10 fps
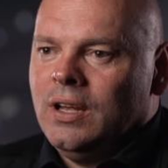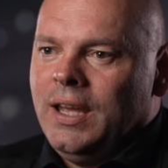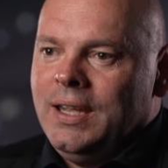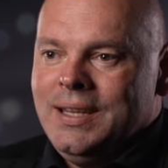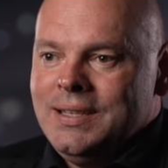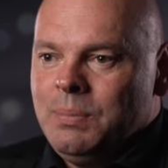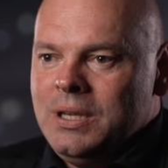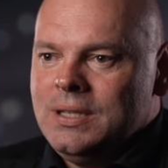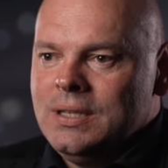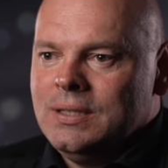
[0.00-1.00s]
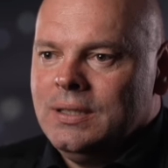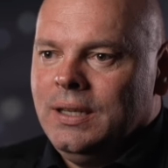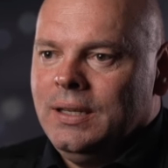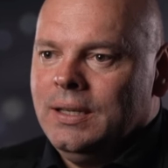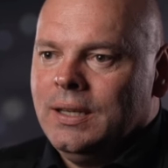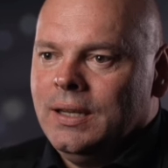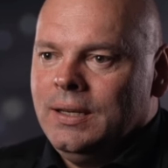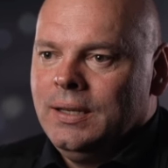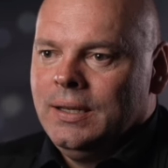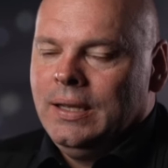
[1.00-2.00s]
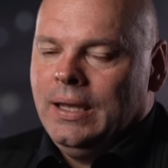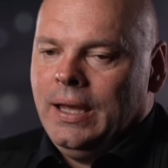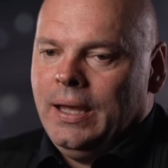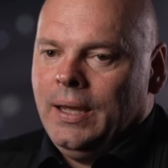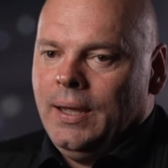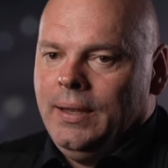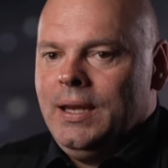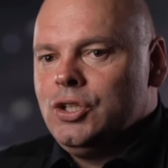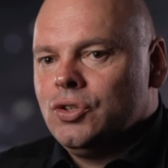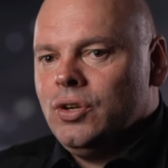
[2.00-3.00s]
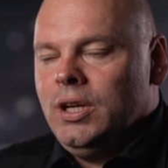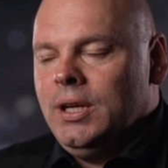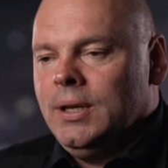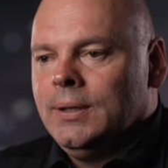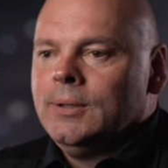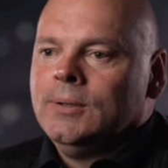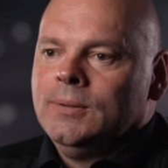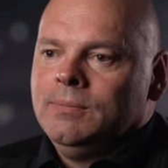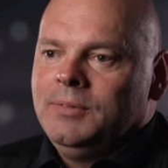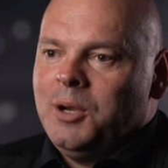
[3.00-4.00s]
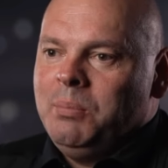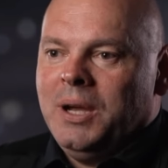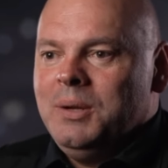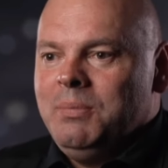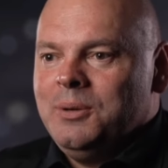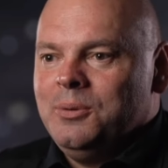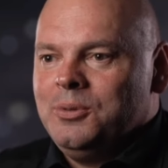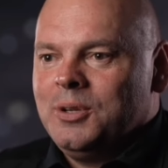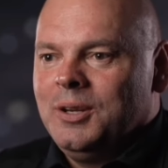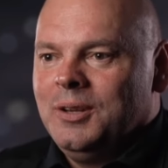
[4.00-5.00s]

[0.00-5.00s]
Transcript: that. It's business at the end of the day. Uh, history don't pay the bills.